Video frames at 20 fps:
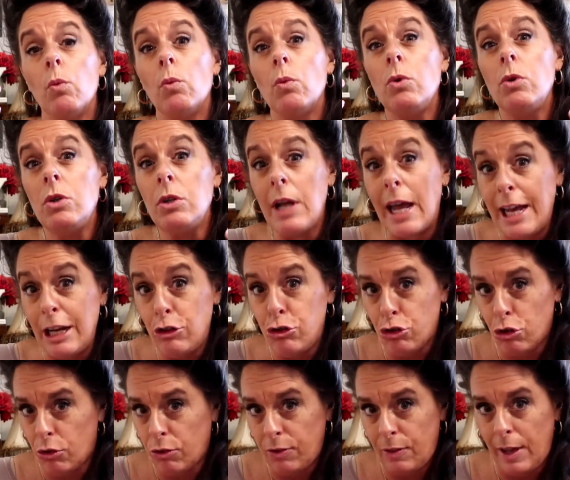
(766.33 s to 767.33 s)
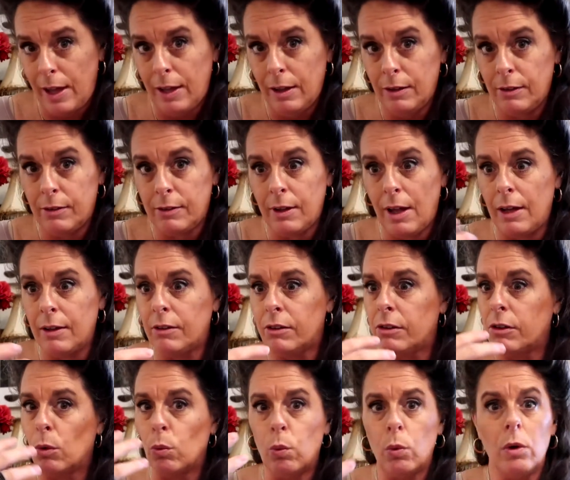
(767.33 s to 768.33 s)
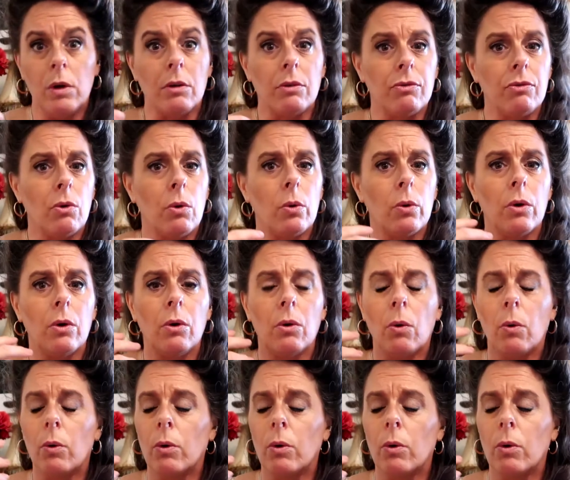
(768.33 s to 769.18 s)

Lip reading: nature things as the wolf or